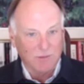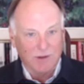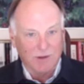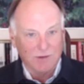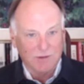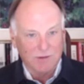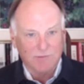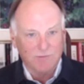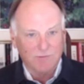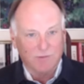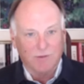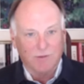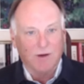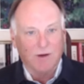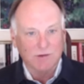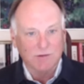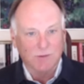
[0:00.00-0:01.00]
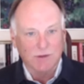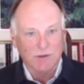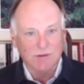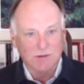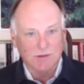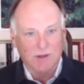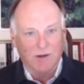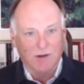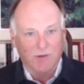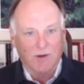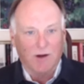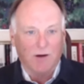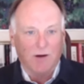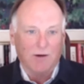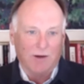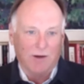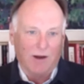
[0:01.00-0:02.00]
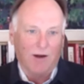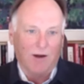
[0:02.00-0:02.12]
because for obvious reasons, healthcare and